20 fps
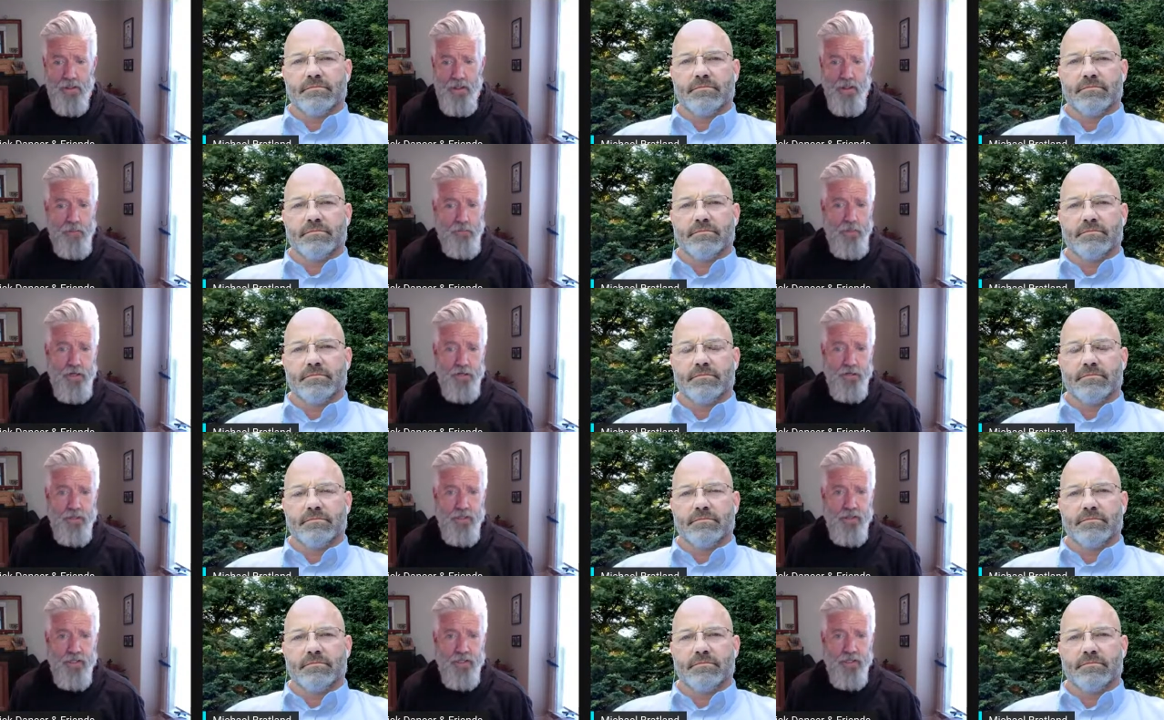
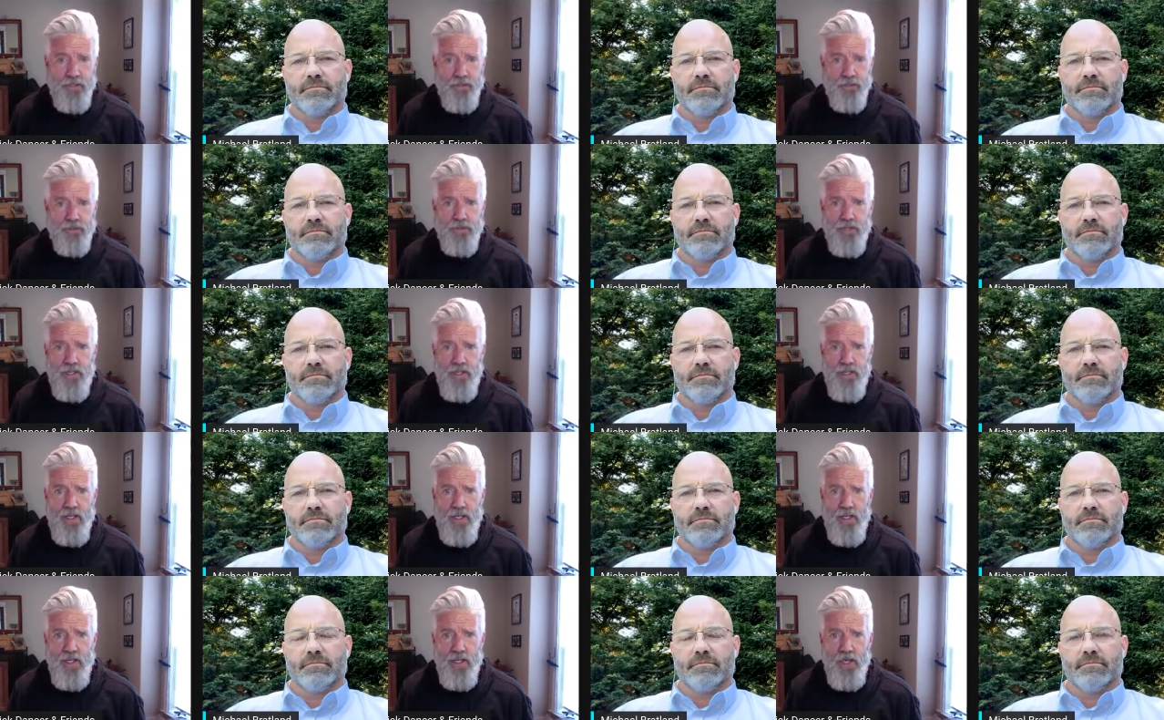Speaker 1: about things
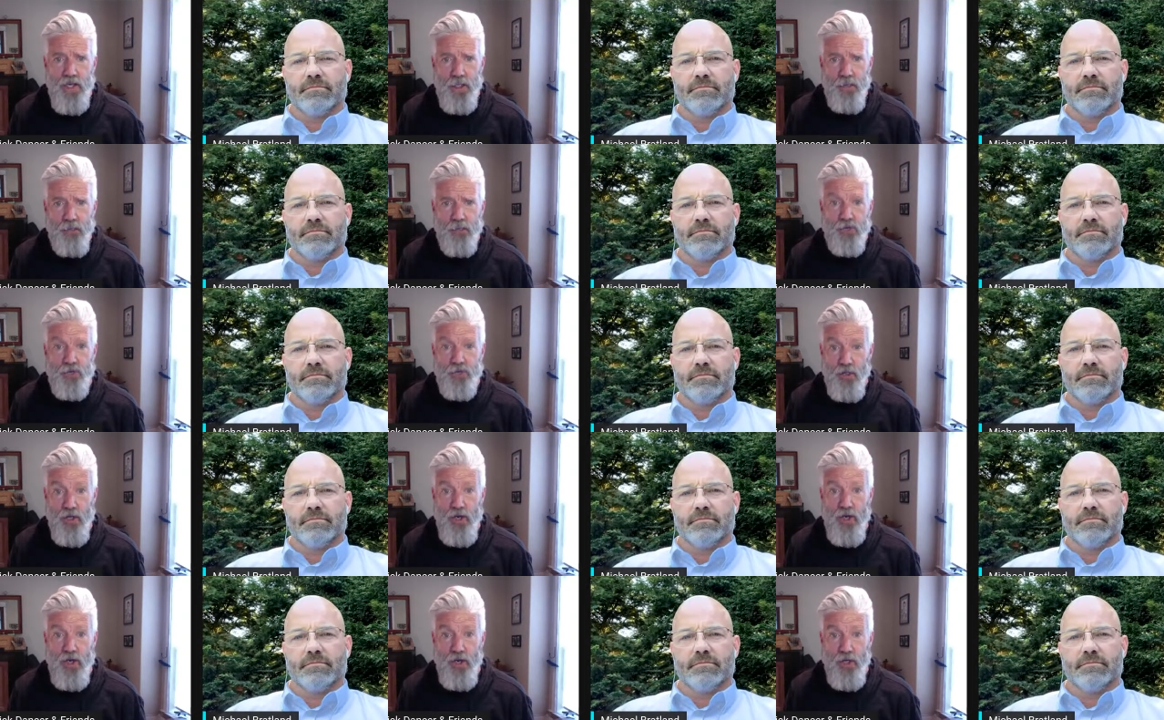um,
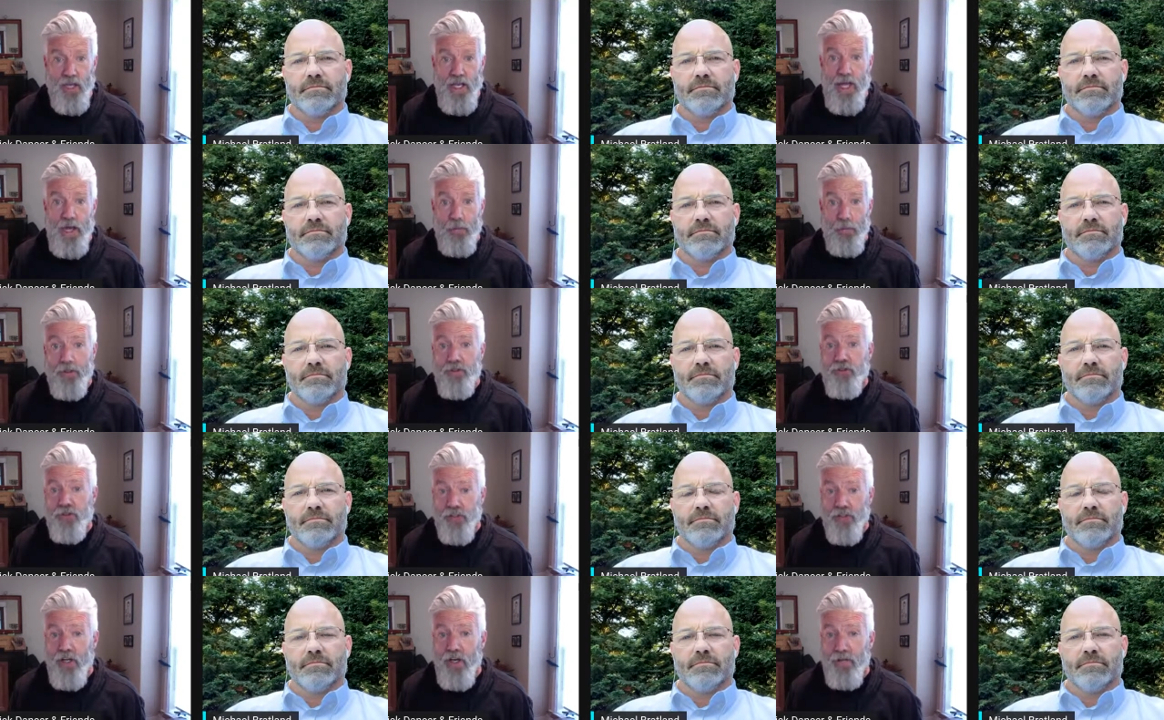saw how
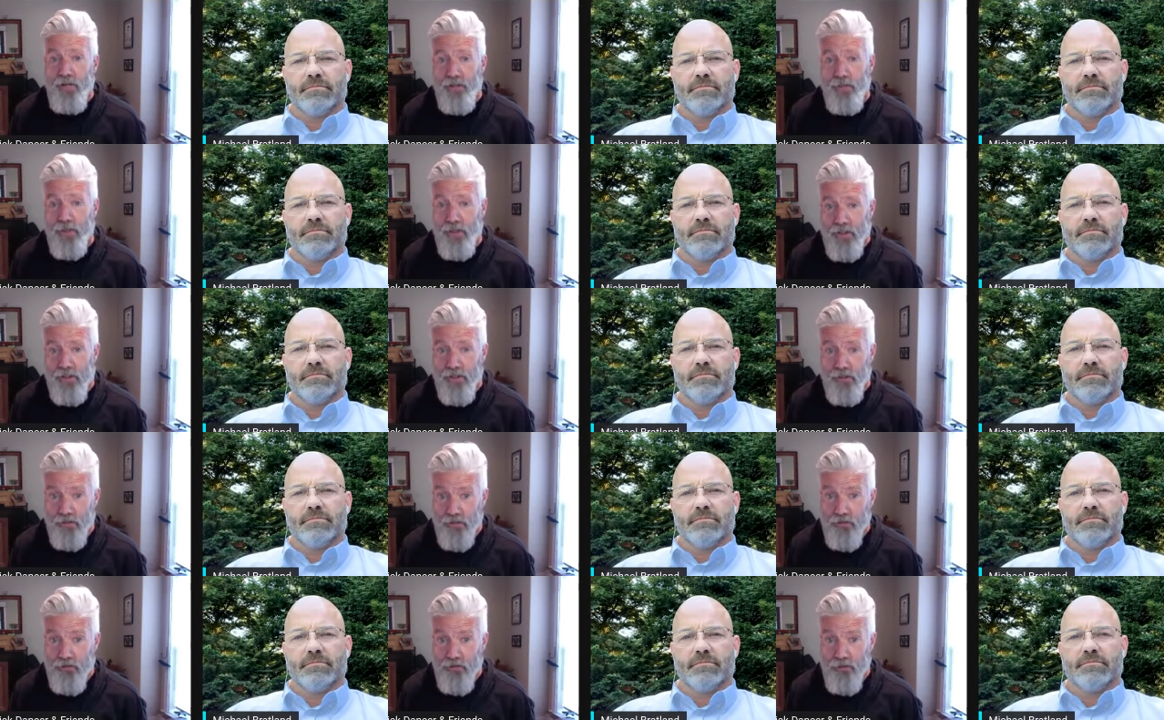much the government can
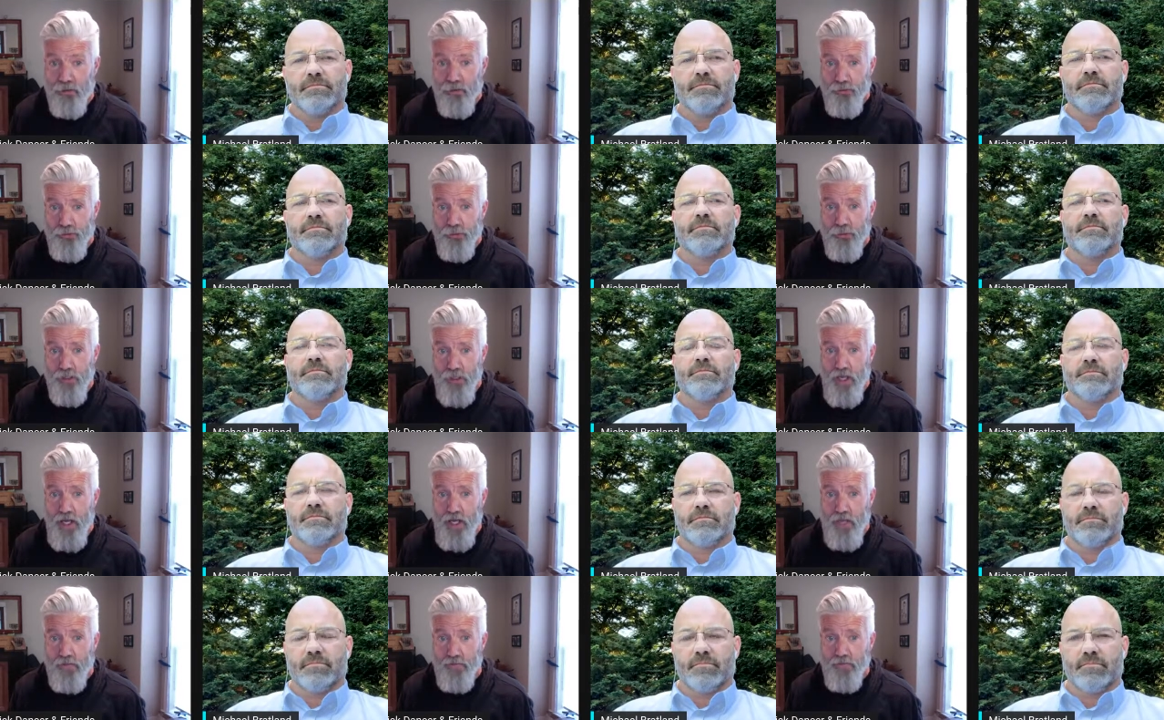control your
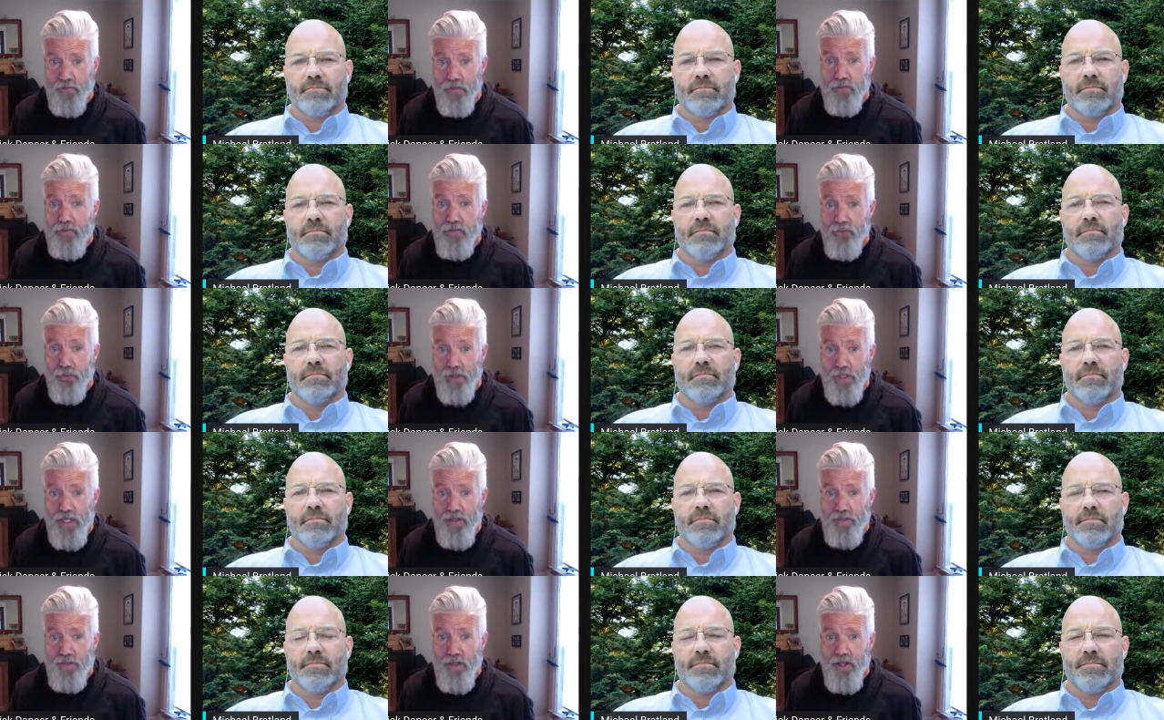life if you
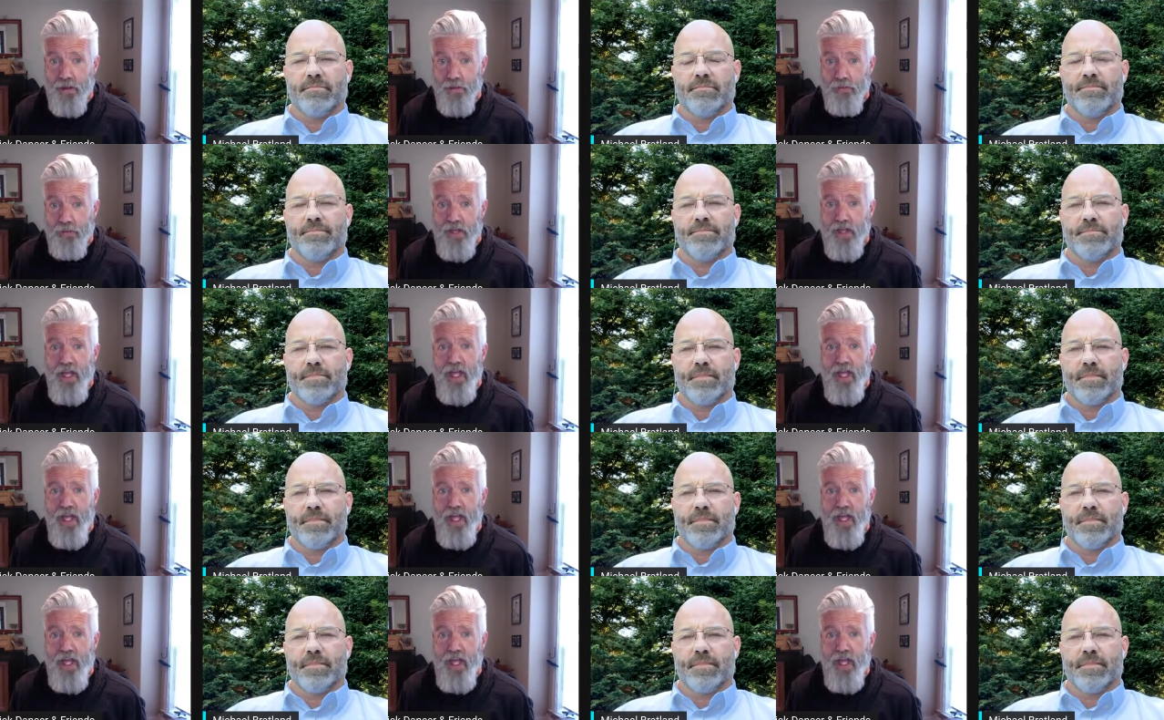let them,